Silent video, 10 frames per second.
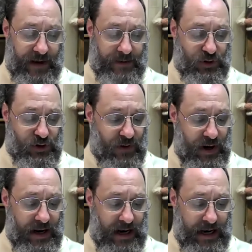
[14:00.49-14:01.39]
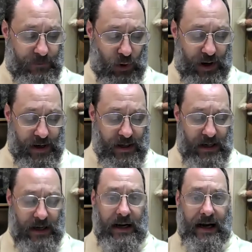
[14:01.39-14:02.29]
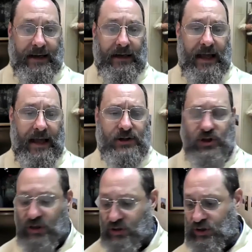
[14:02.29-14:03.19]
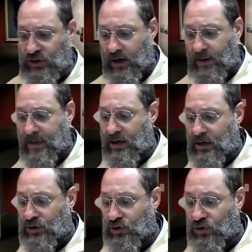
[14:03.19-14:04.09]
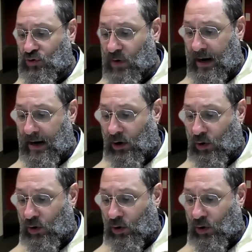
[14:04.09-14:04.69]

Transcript: The fight was a very hot one and lasted some two